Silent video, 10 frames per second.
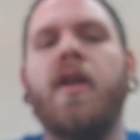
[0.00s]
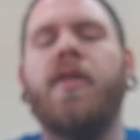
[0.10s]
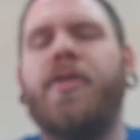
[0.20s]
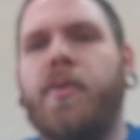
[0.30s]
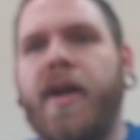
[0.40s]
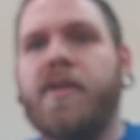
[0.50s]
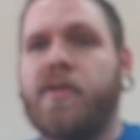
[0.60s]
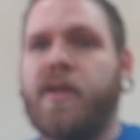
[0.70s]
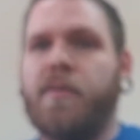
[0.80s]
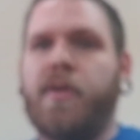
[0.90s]
Threads
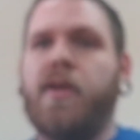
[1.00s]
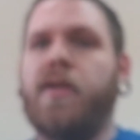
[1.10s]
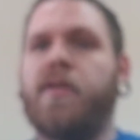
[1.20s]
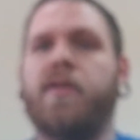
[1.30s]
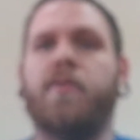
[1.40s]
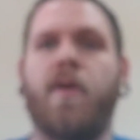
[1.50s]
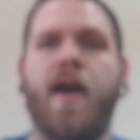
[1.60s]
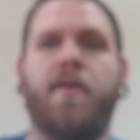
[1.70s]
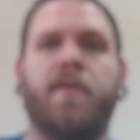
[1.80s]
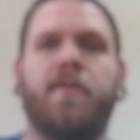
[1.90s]
are going to be the
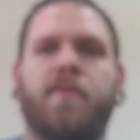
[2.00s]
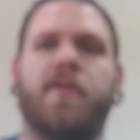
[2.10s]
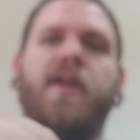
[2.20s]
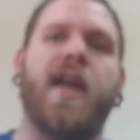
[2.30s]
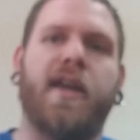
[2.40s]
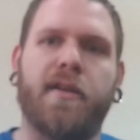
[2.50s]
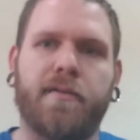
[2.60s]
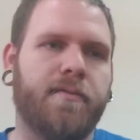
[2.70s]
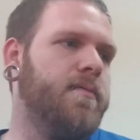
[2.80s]
ground, or the negative.